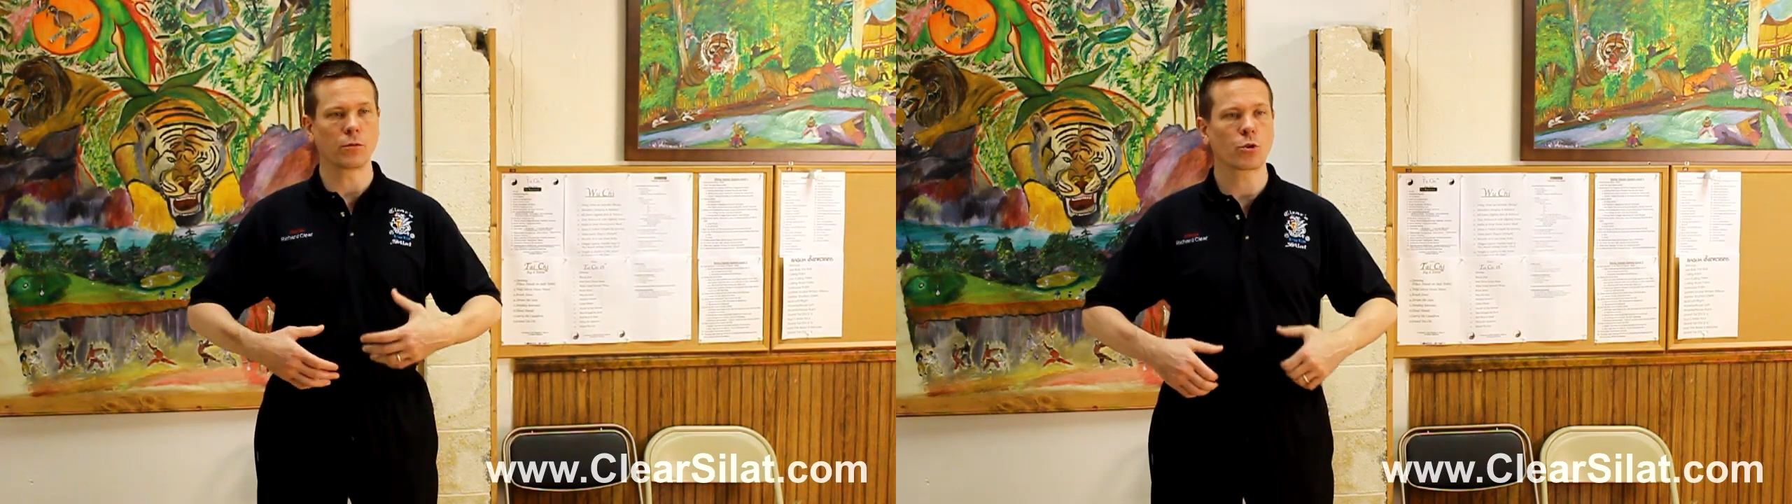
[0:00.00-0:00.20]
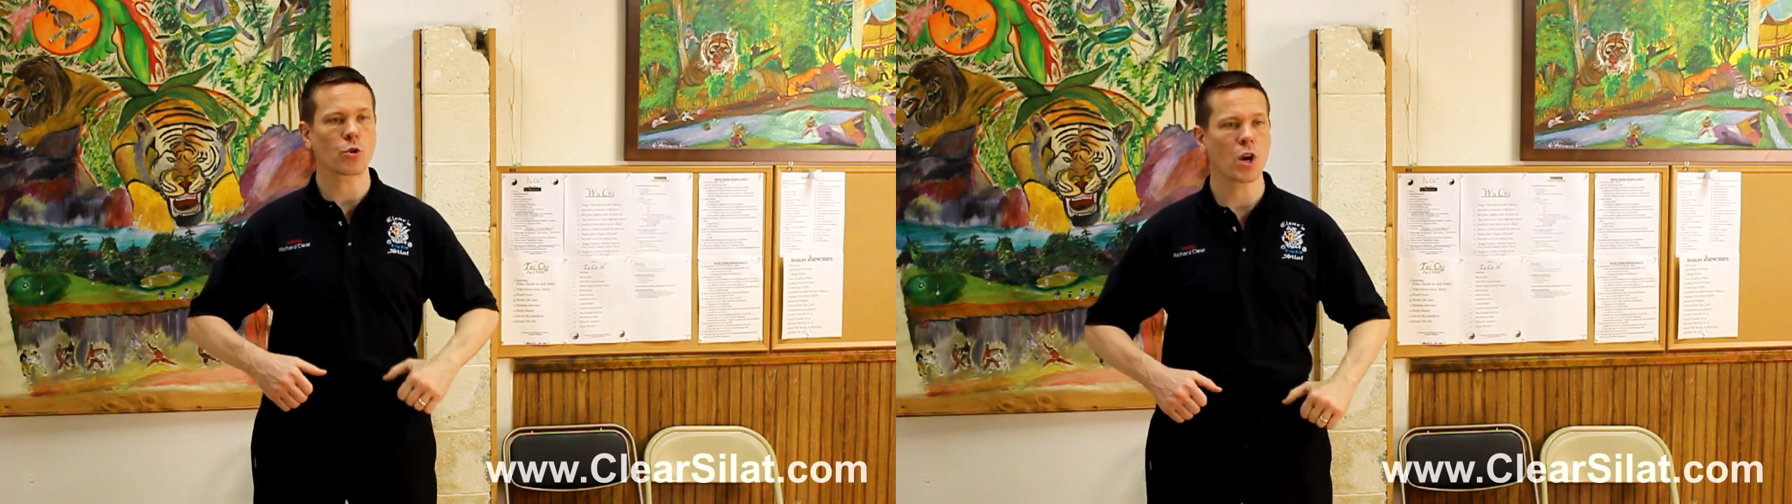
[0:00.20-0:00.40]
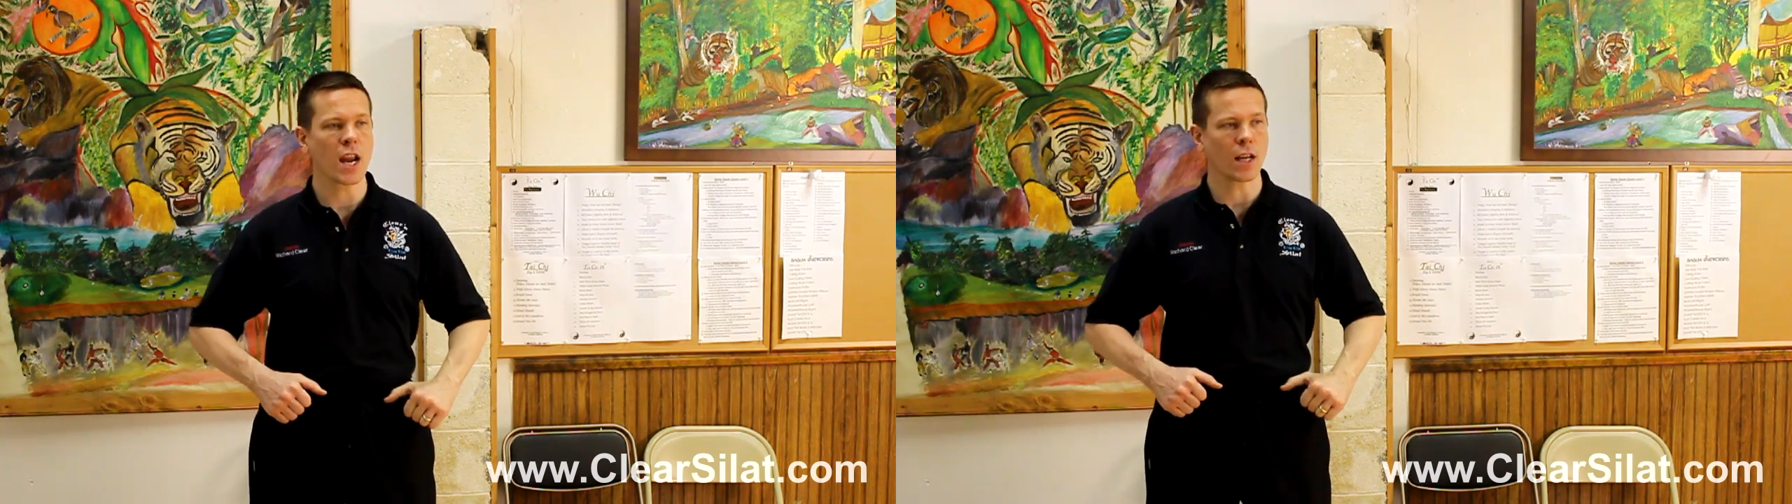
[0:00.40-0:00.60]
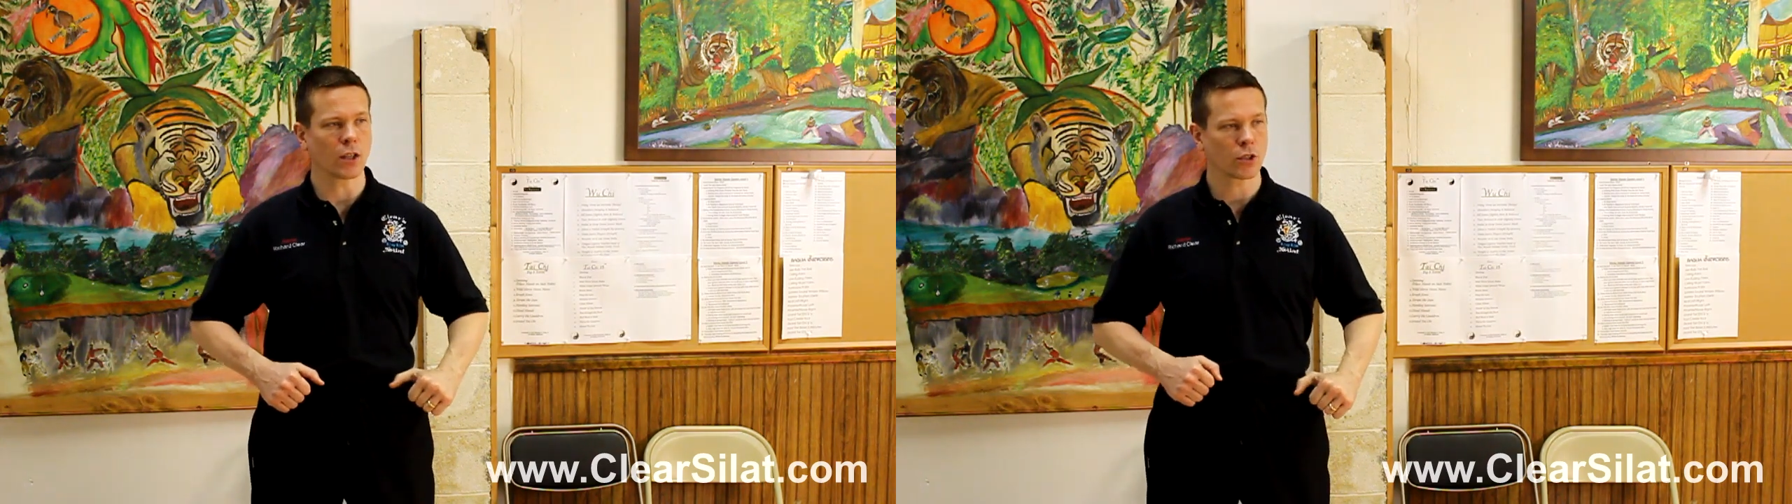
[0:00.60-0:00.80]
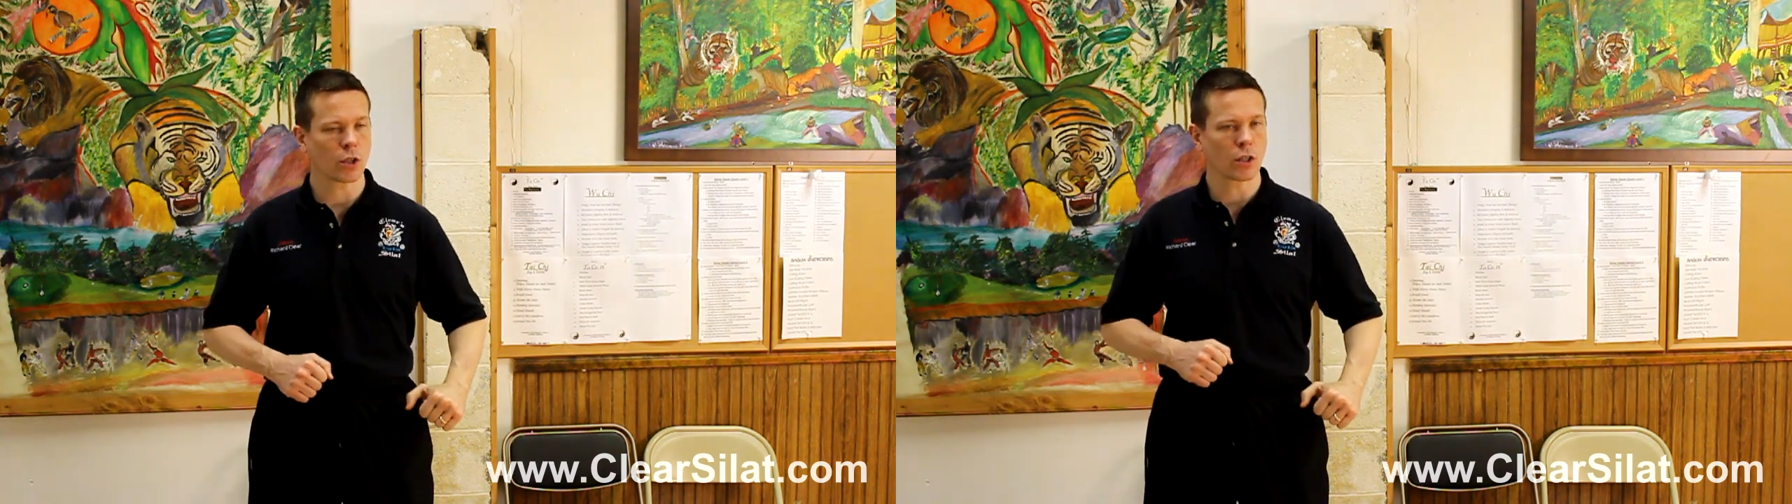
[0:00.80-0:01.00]
training
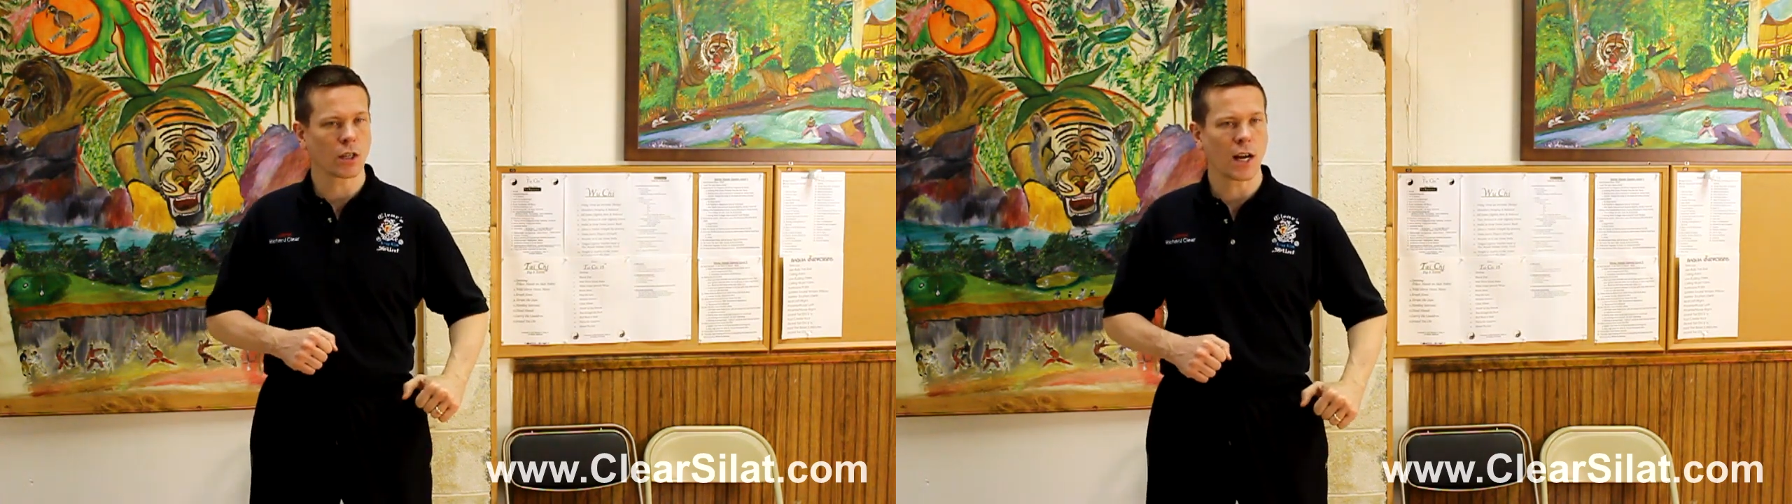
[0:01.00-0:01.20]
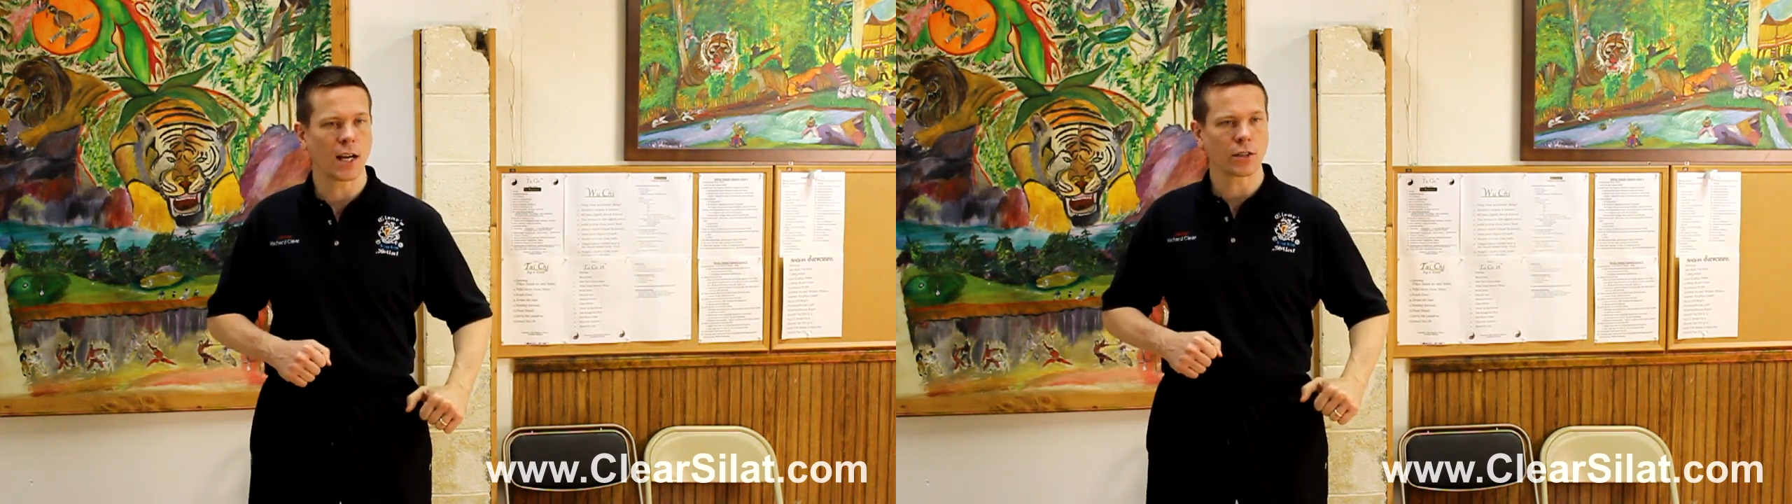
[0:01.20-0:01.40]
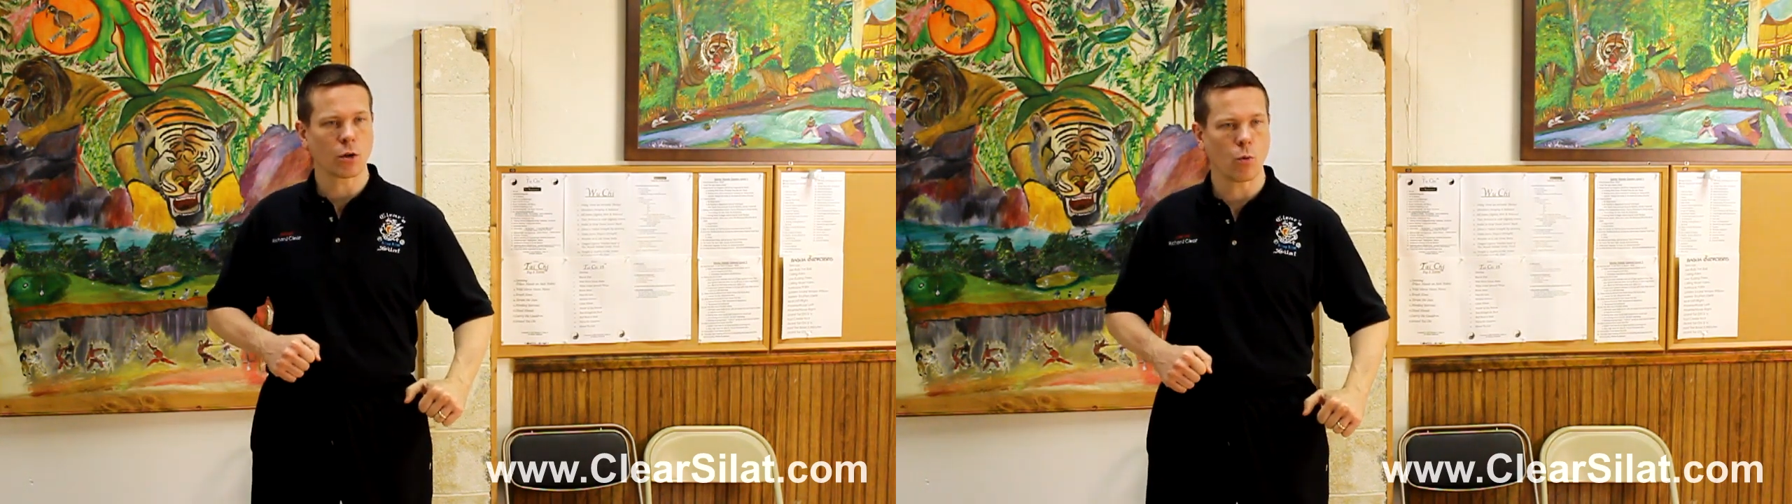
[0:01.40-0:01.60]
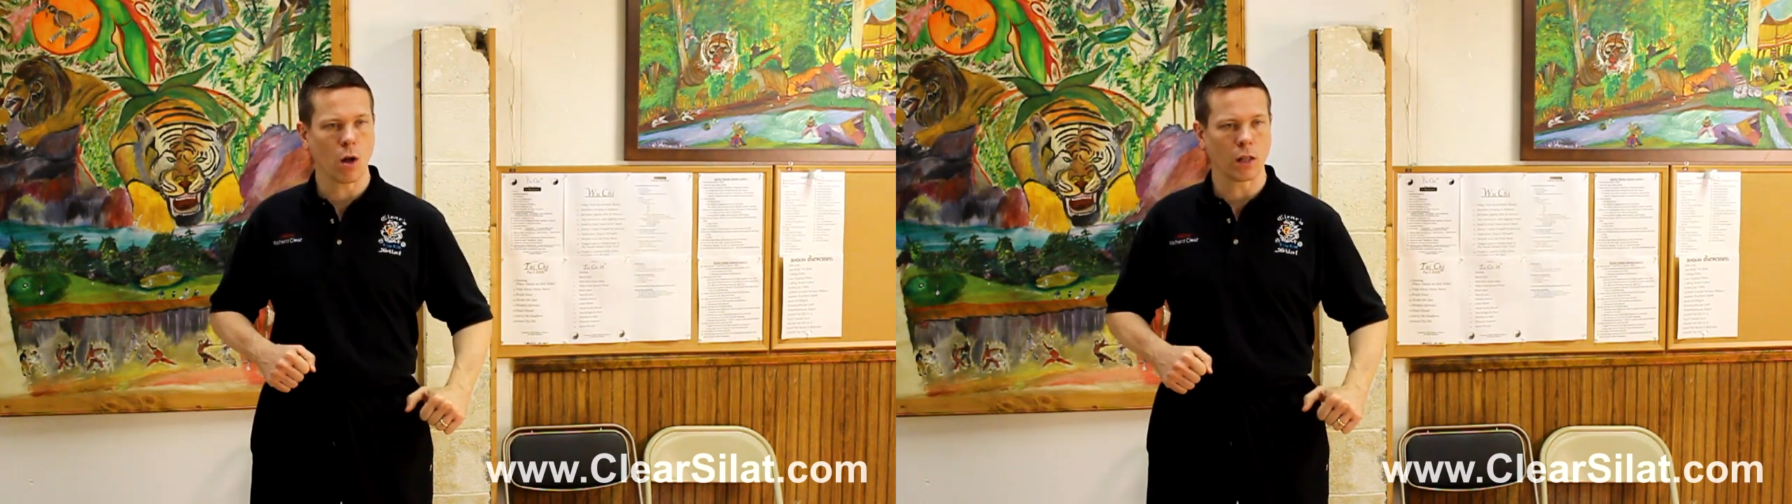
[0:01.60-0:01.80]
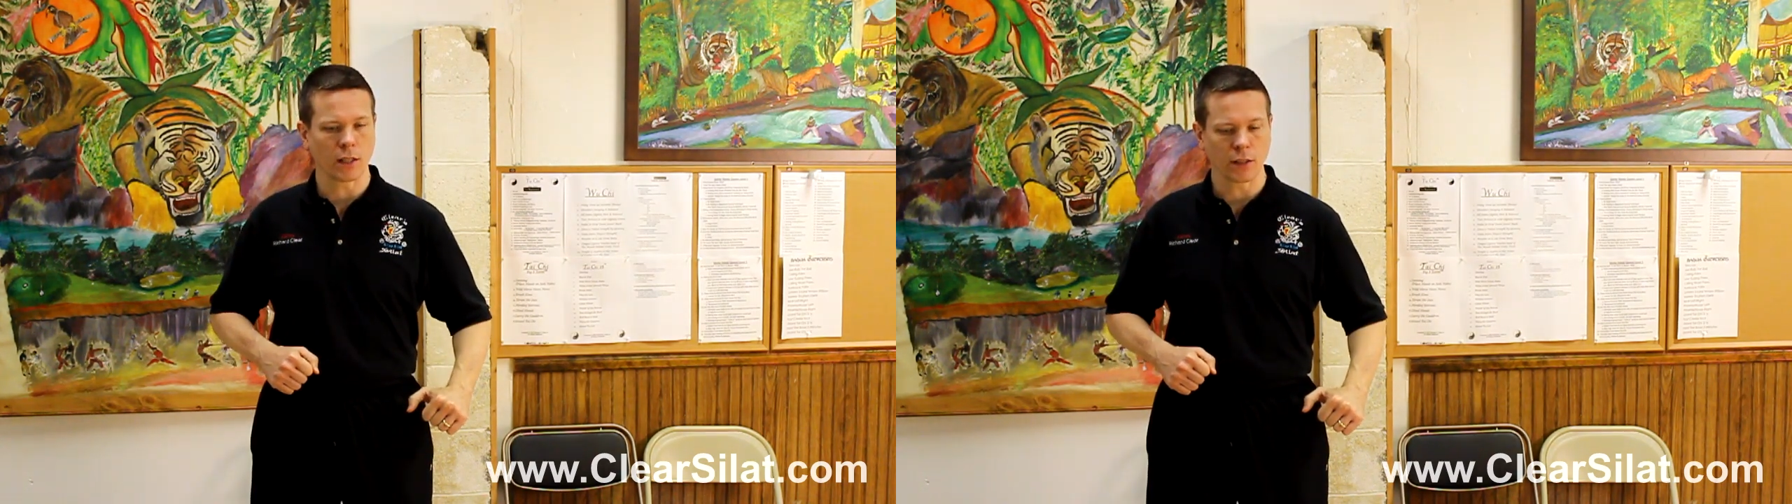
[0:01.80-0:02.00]
certain kinds of
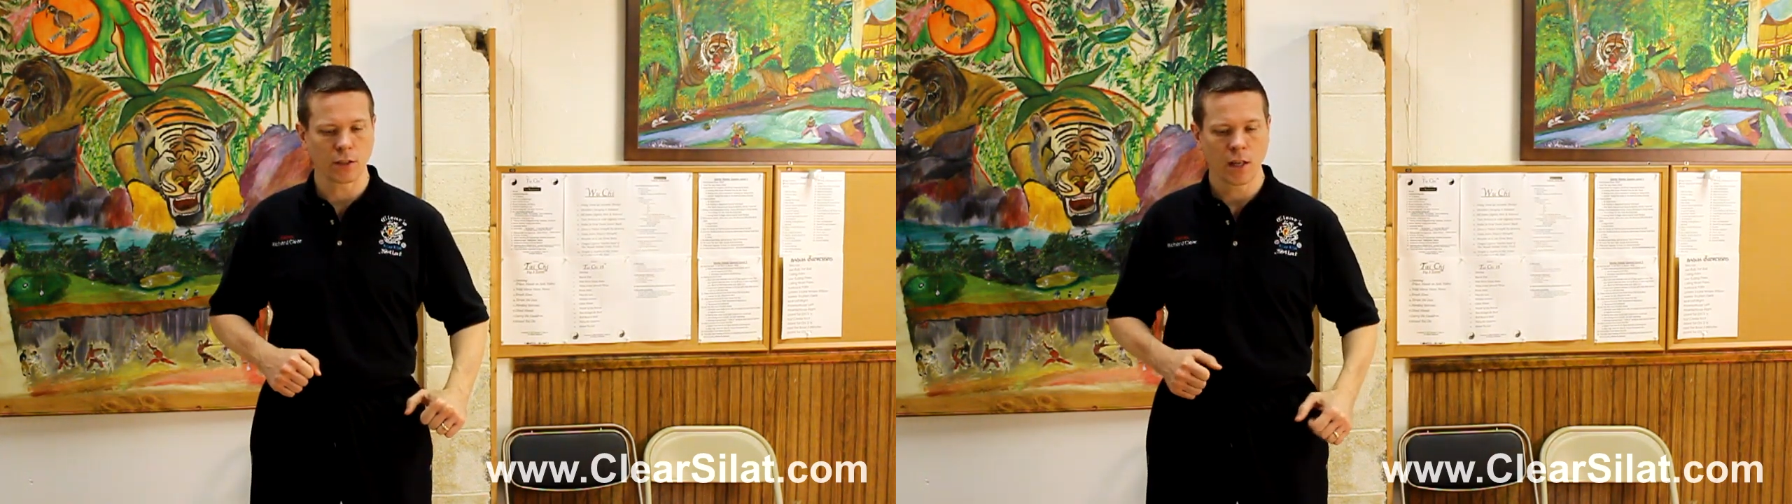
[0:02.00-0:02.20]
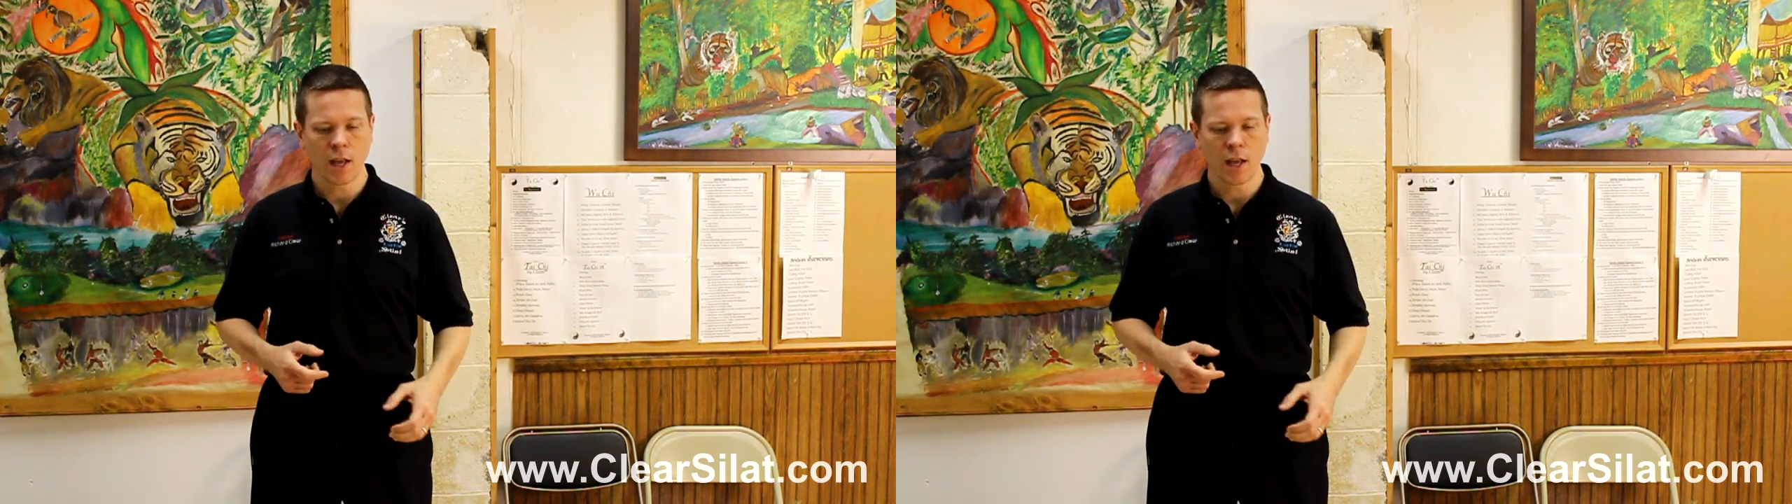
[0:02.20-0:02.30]
qualities.